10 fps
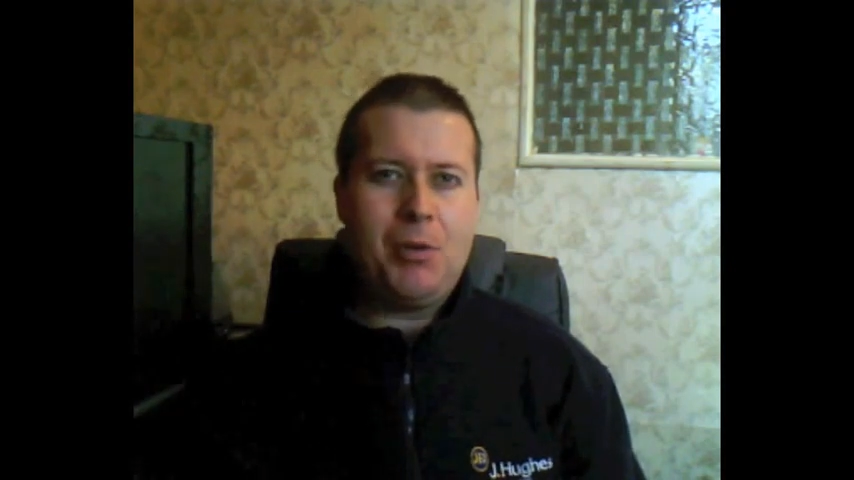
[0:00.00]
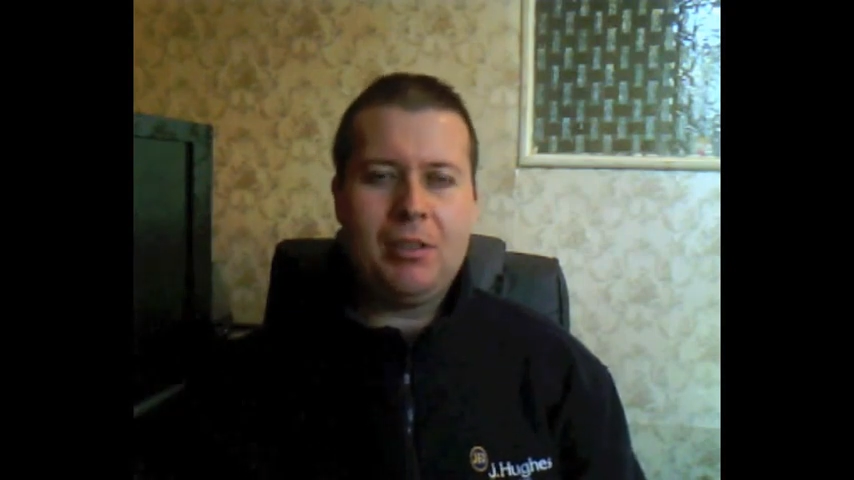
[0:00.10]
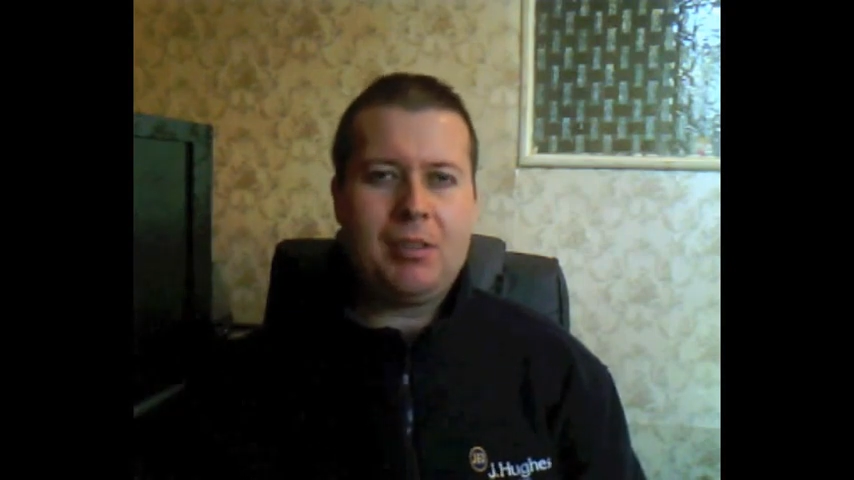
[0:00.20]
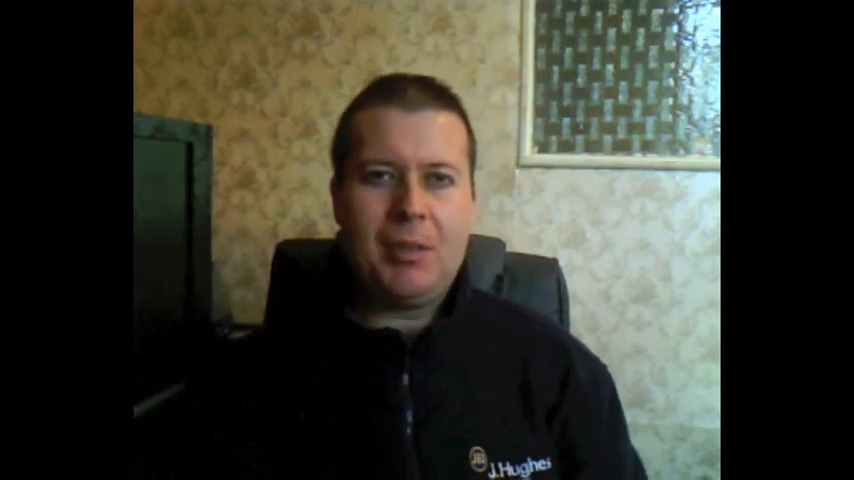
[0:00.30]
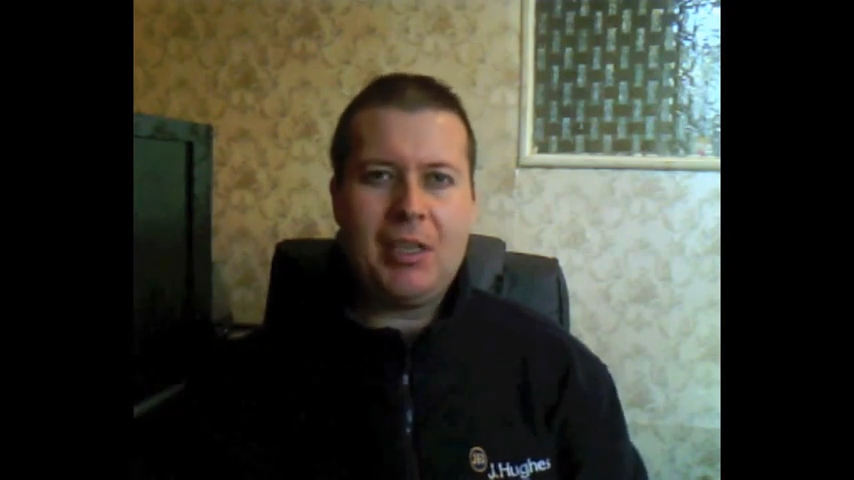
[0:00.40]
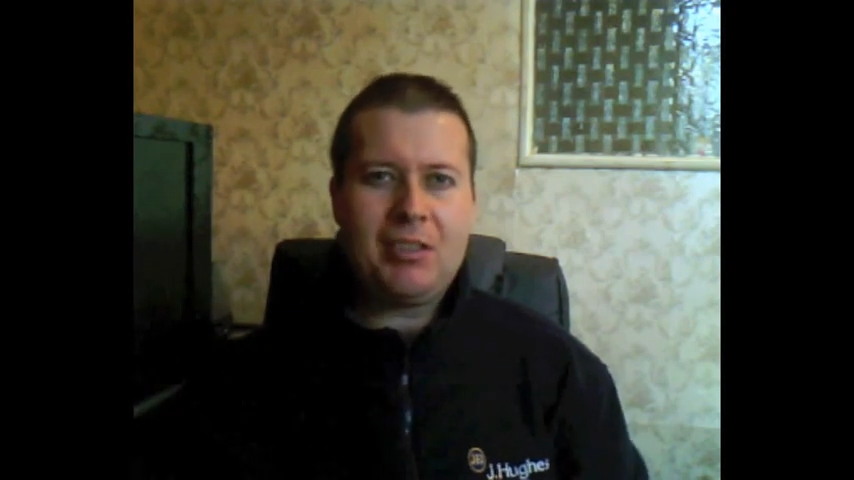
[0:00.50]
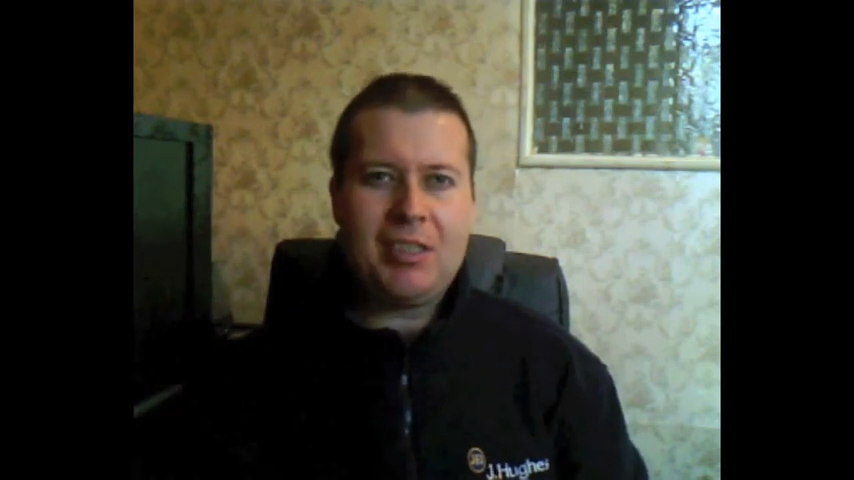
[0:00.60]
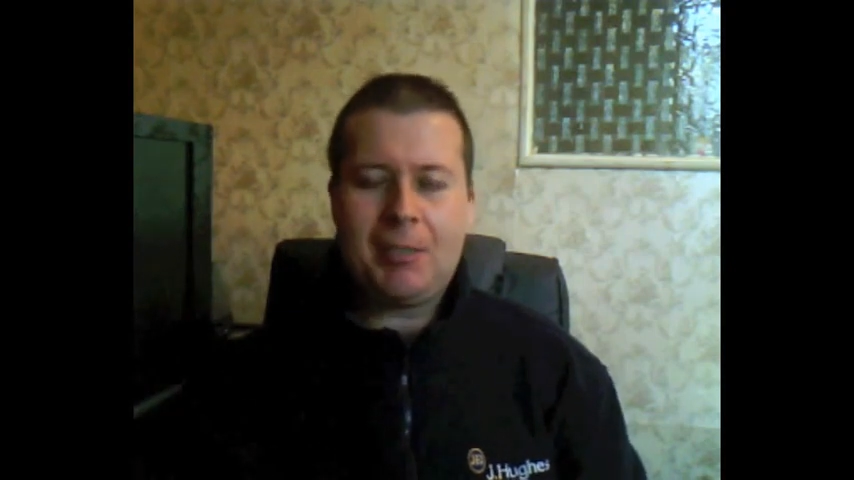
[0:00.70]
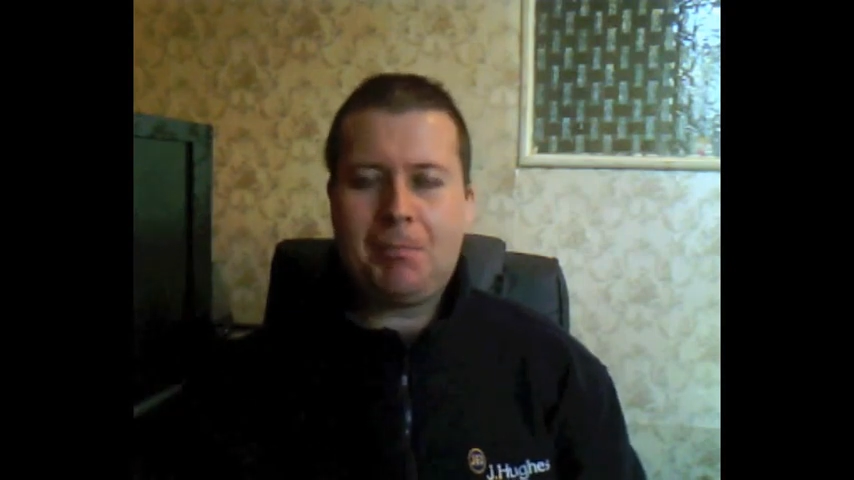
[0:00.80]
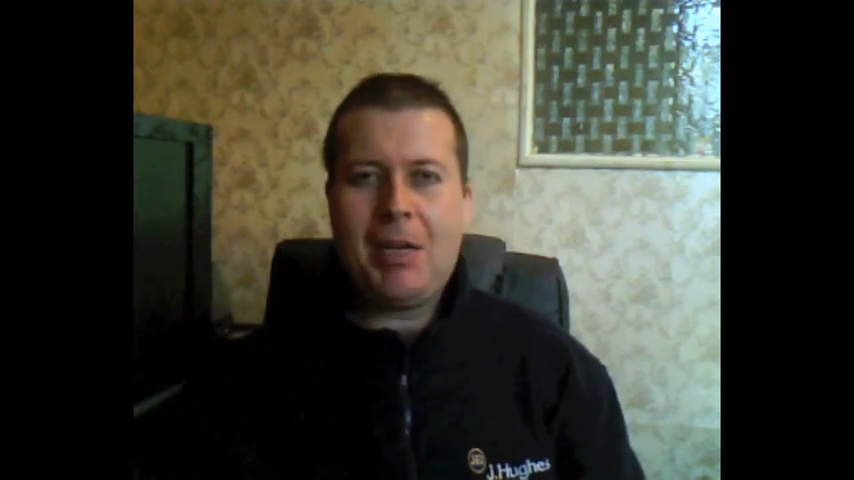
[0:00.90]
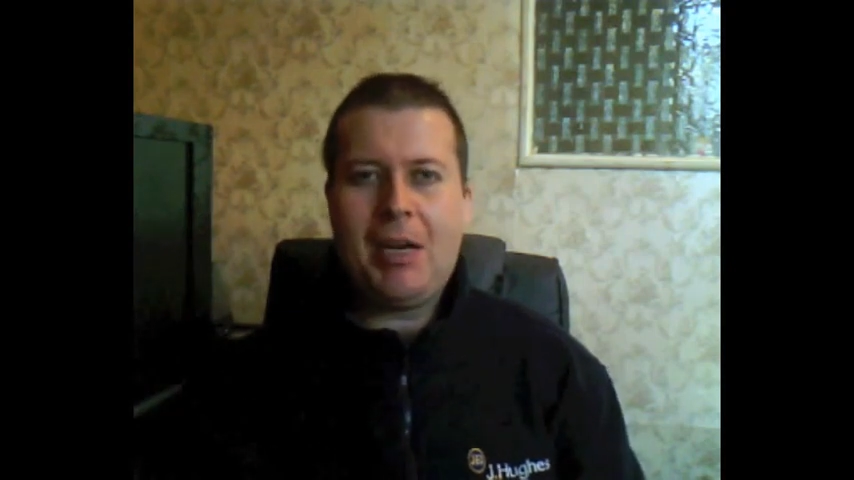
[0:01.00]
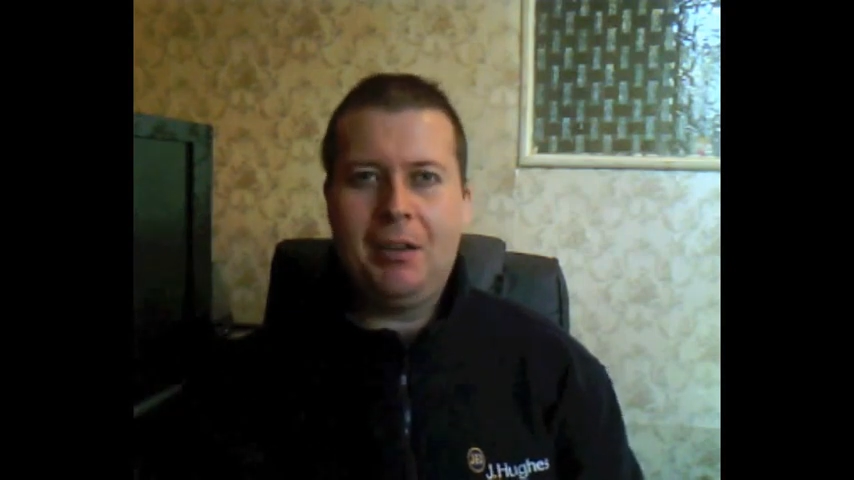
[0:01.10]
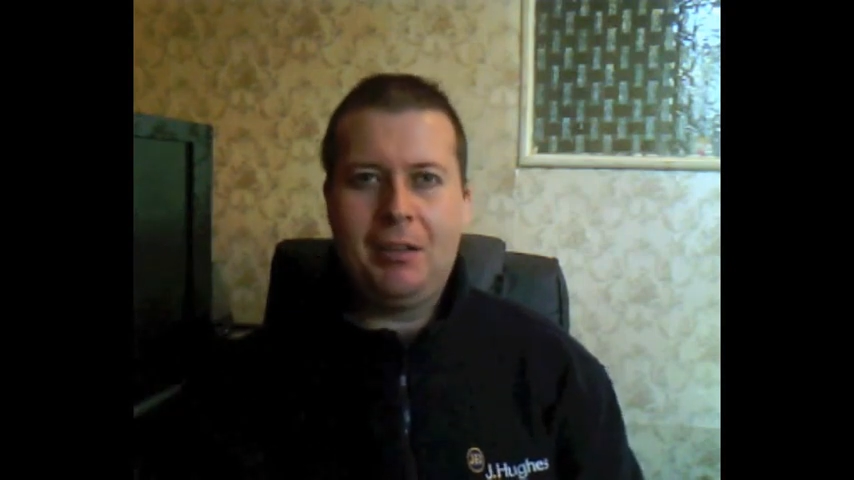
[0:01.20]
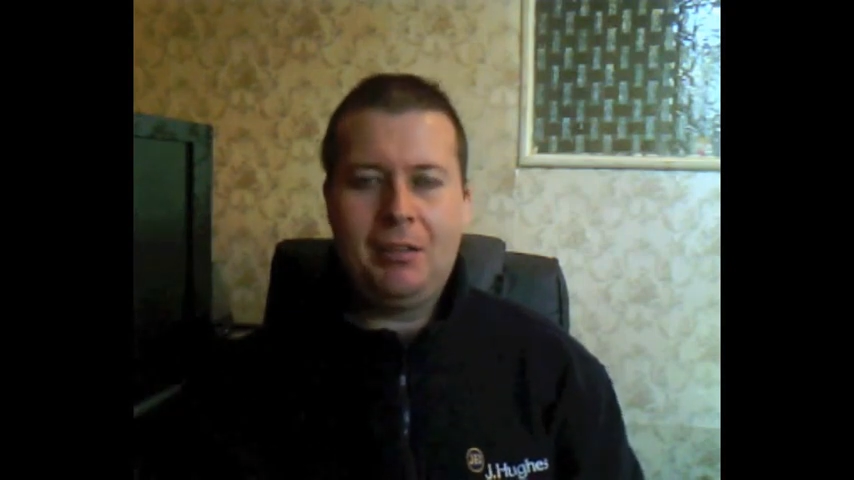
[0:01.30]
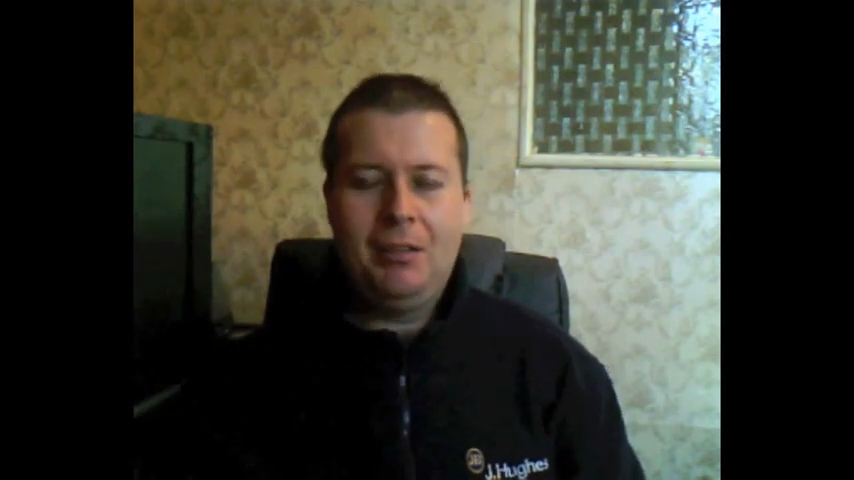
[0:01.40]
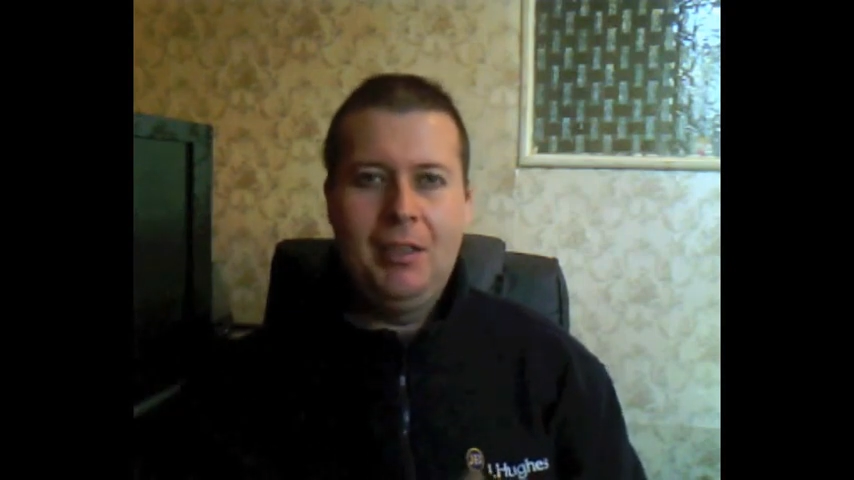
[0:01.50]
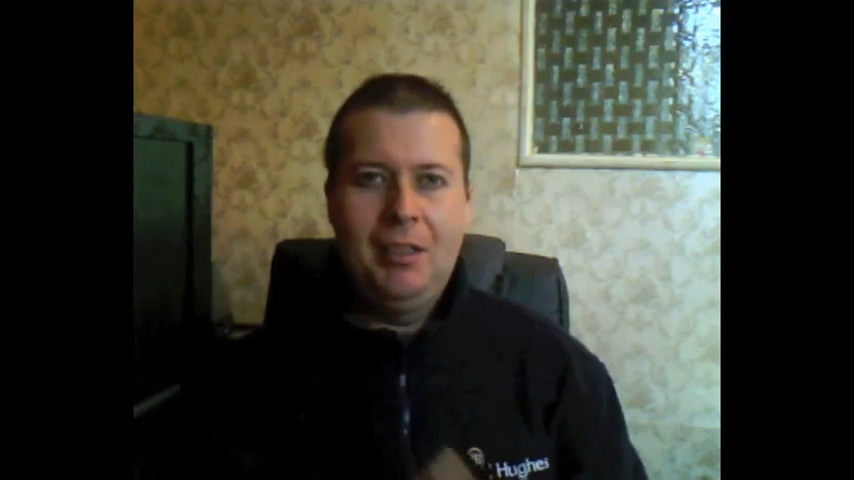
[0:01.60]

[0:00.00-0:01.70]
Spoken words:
postage about £6 odd,